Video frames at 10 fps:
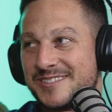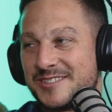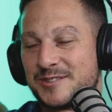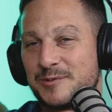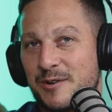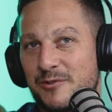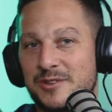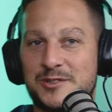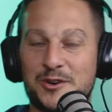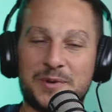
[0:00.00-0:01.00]
Just while we're on
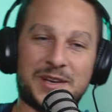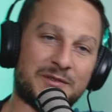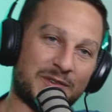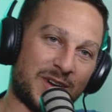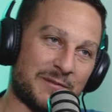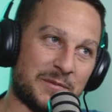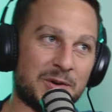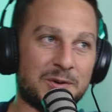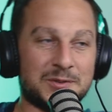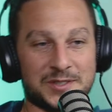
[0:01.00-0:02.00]
the topic of like
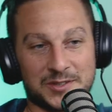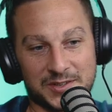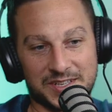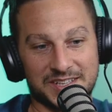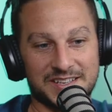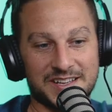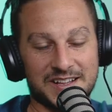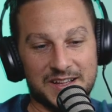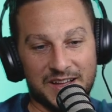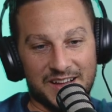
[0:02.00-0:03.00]
meals and cooking.
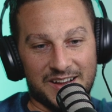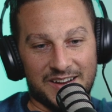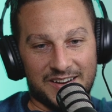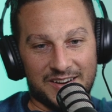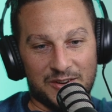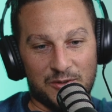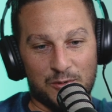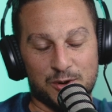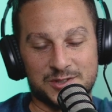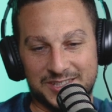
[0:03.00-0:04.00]

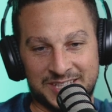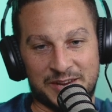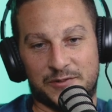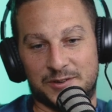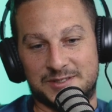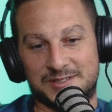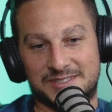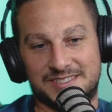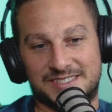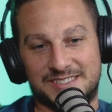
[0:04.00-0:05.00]
What's the difference
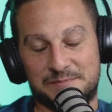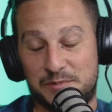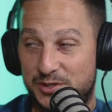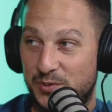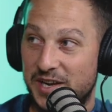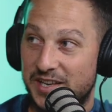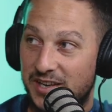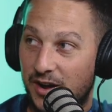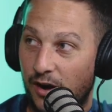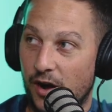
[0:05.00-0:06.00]
between
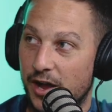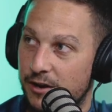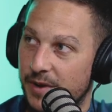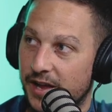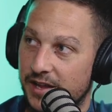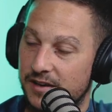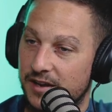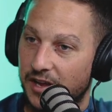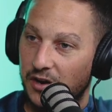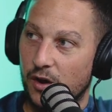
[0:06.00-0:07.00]
Iron Man
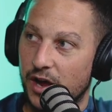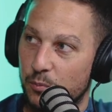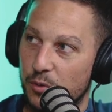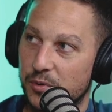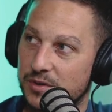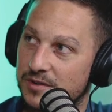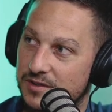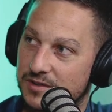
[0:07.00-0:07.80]
and Iron Woman?